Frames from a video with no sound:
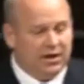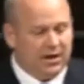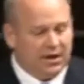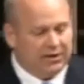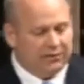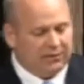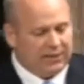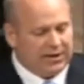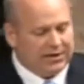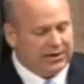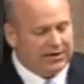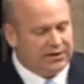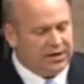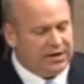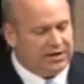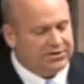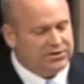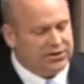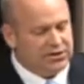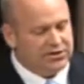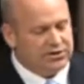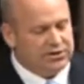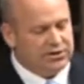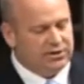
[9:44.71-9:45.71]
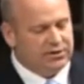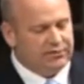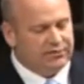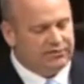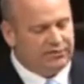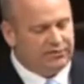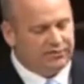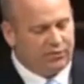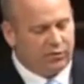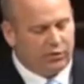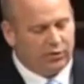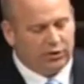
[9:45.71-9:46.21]
of
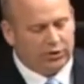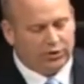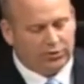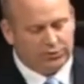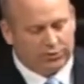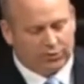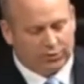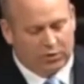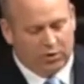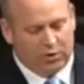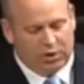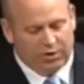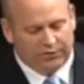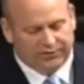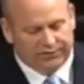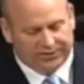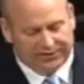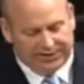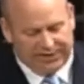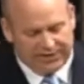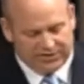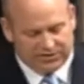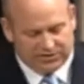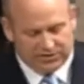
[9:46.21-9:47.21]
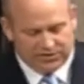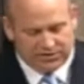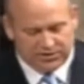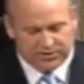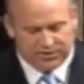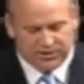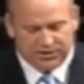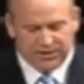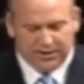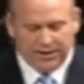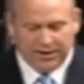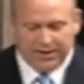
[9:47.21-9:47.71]
foreign qualifications.